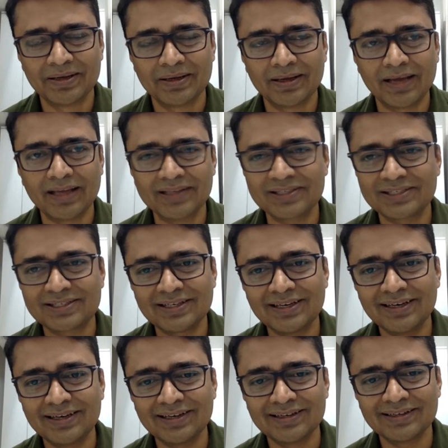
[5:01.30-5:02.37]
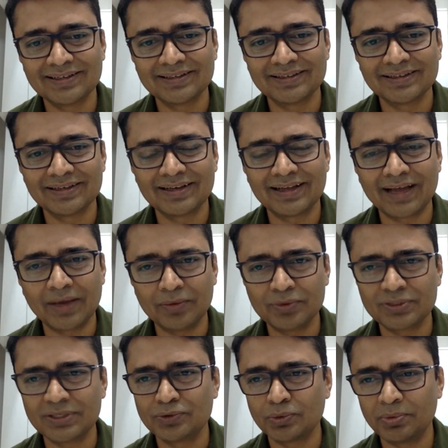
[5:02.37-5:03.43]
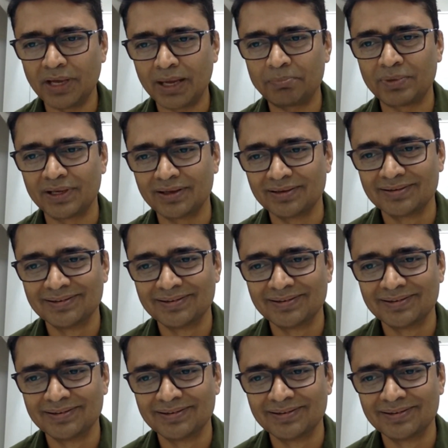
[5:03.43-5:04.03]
And still, I don't seem to be happy.